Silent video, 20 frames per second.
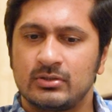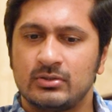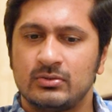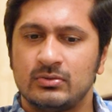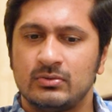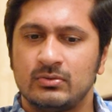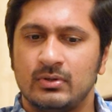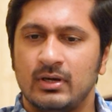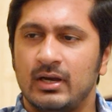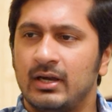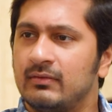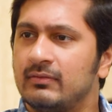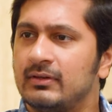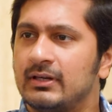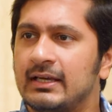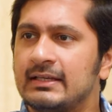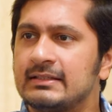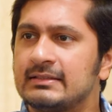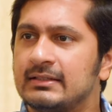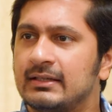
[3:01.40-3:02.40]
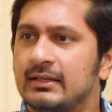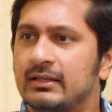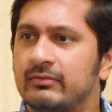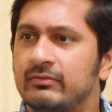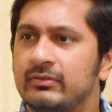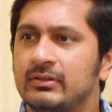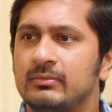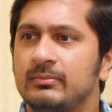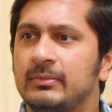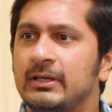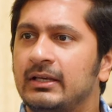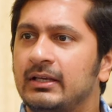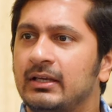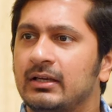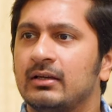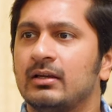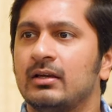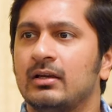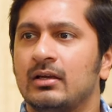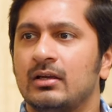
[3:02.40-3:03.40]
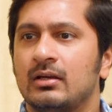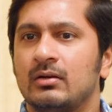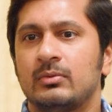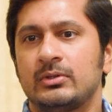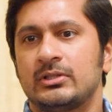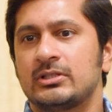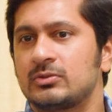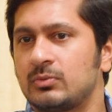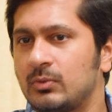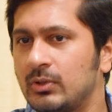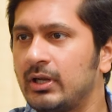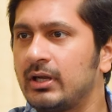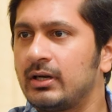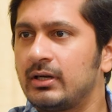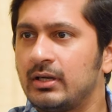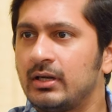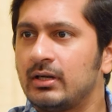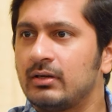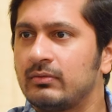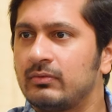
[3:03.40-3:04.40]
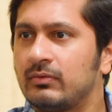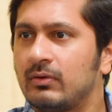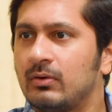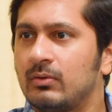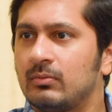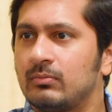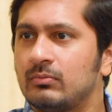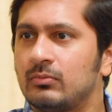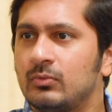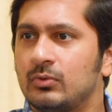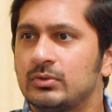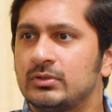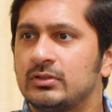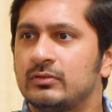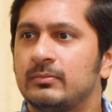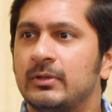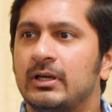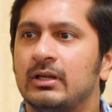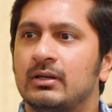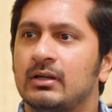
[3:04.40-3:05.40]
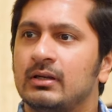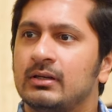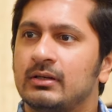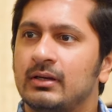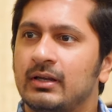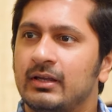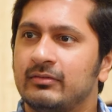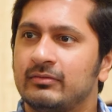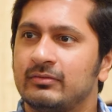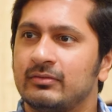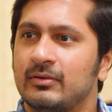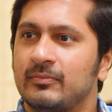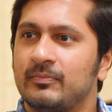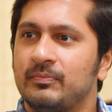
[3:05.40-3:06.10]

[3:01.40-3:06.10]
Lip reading: to do advertising and filmmaking, which is what I did for most of my adult life.